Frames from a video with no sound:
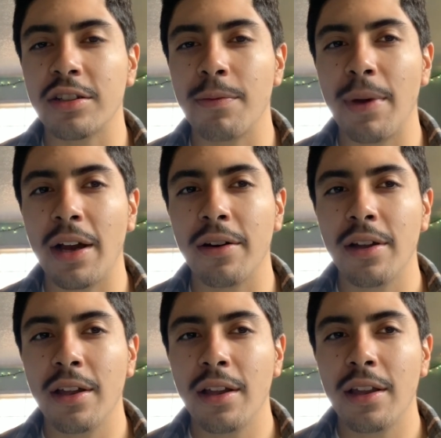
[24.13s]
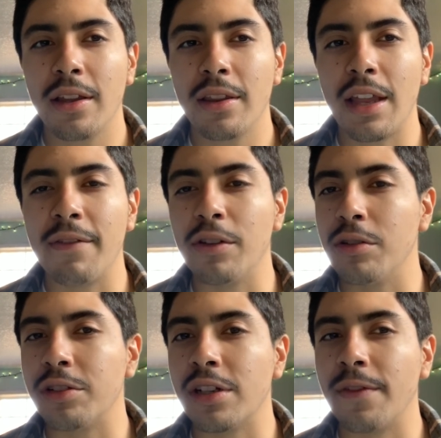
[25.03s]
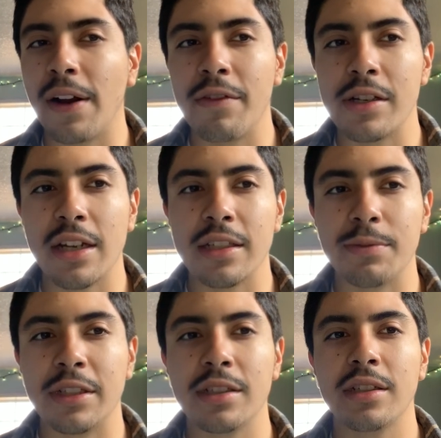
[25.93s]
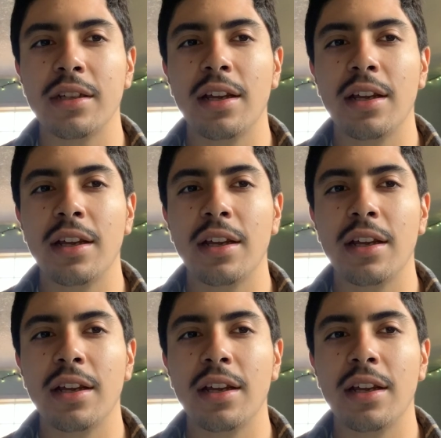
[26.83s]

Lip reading: about the evolution of advertisements,